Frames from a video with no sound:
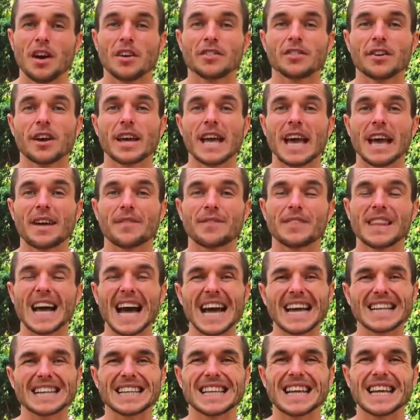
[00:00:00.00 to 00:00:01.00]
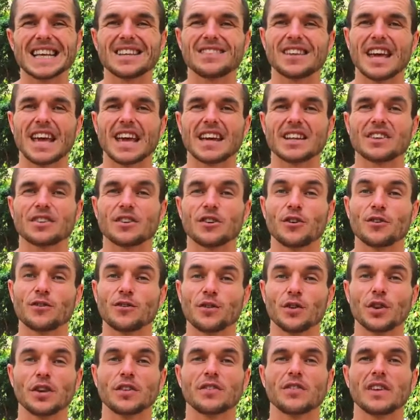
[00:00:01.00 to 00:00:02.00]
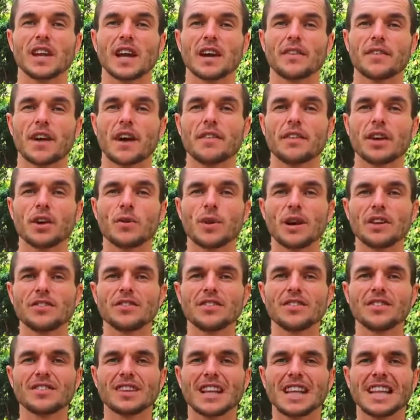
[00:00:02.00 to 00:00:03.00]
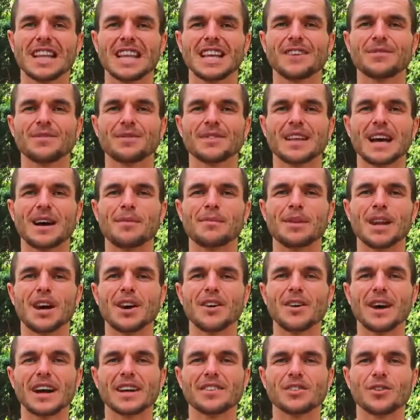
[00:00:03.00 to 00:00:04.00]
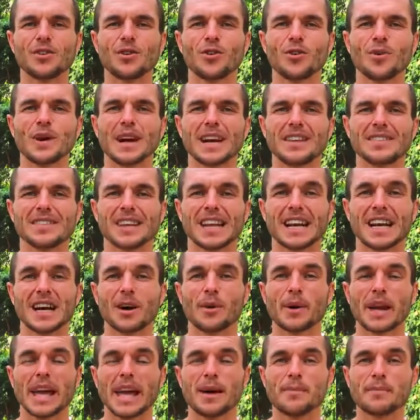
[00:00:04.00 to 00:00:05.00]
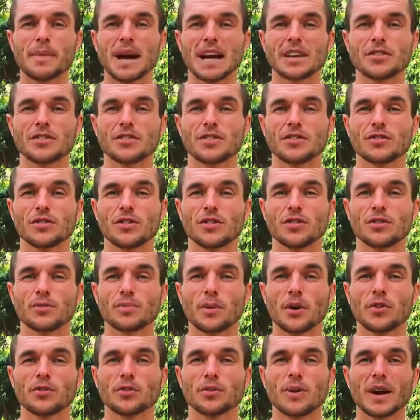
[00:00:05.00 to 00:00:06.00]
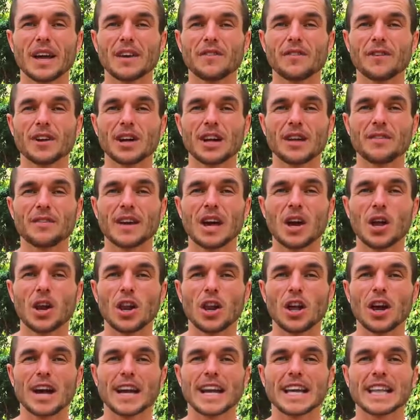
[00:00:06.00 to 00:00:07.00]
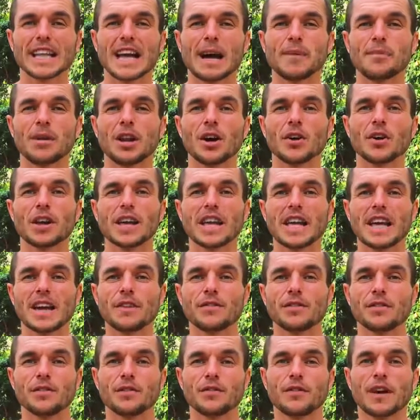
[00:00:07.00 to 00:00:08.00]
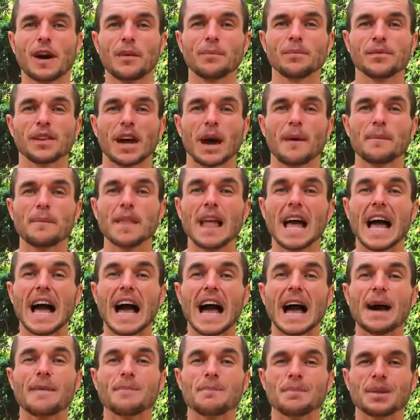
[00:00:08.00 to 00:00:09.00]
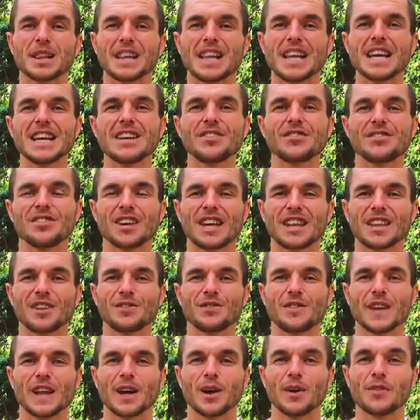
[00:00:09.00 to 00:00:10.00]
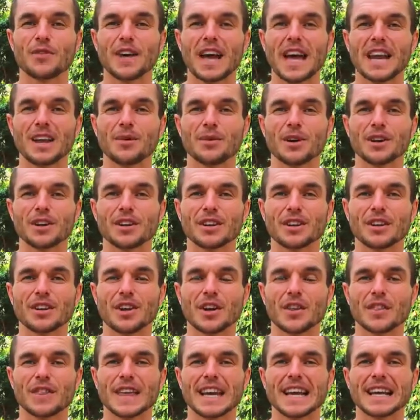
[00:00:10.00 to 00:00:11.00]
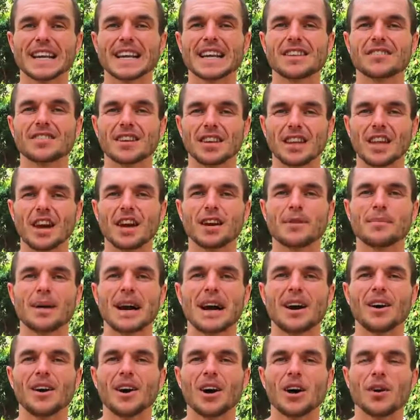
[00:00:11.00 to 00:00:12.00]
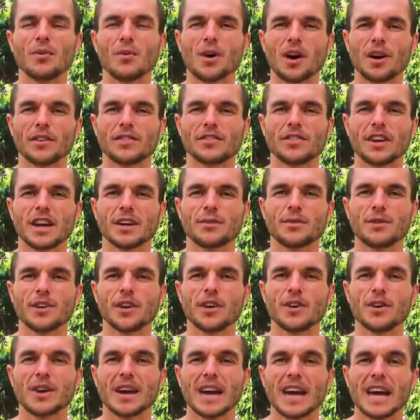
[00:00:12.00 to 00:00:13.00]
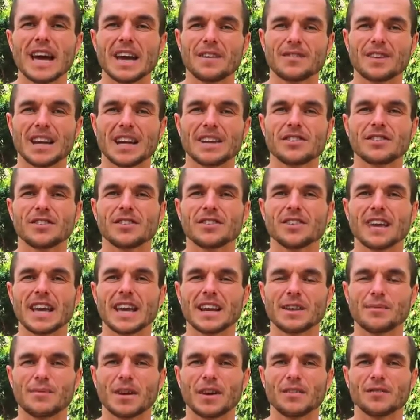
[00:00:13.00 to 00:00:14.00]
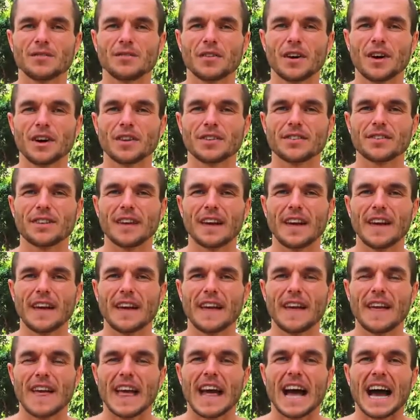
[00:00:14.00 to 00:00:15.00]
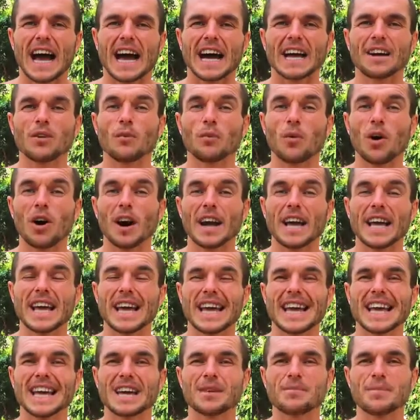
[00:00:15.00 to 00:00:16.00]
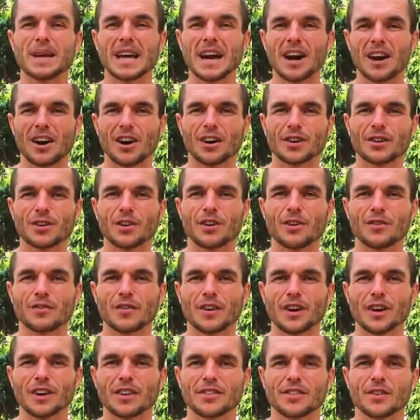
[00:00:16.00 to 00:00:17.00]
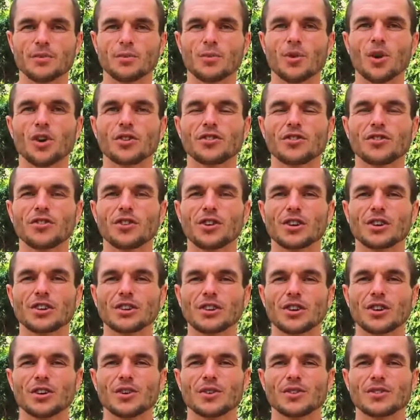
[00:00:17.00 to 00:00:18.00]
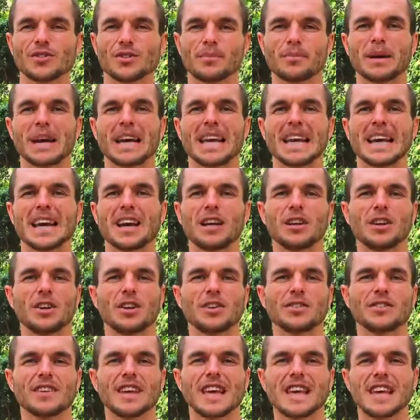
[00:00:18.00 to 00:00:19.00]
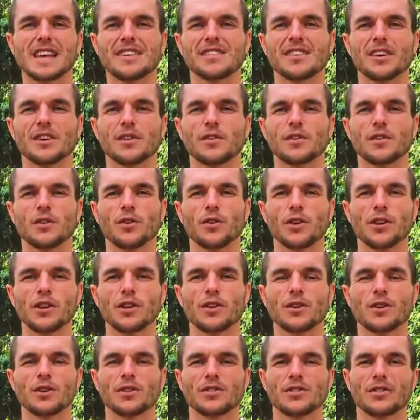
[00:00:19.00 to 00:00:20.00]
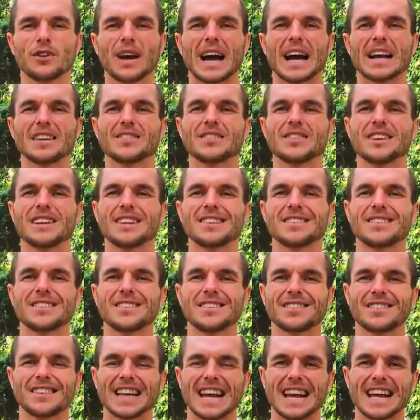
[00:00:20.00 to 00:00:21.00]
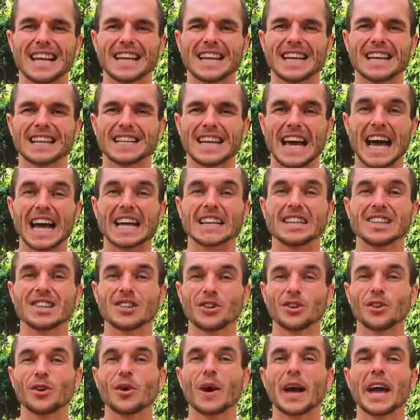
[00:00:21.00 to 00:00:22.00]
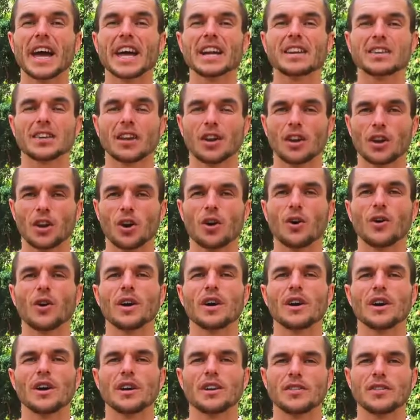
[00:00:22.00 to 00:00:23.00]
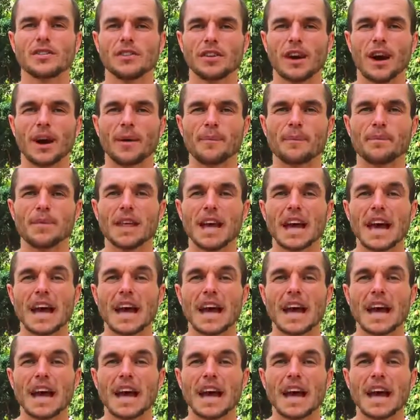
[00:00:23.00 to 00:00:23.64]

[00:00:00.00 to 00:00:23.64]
So yeah, that is it for this video. If you have any questions, leave them down below as always and I'll get back to you as soon as possible. If you like the video, like it down below, give us a thumbs up and please share this video with anyone that you think needs to learn about what I've shared with you in relation to intermittent fasting and why it can be harder at first and what you can do to make it a lot easier for you to actually sustain it and do it long term.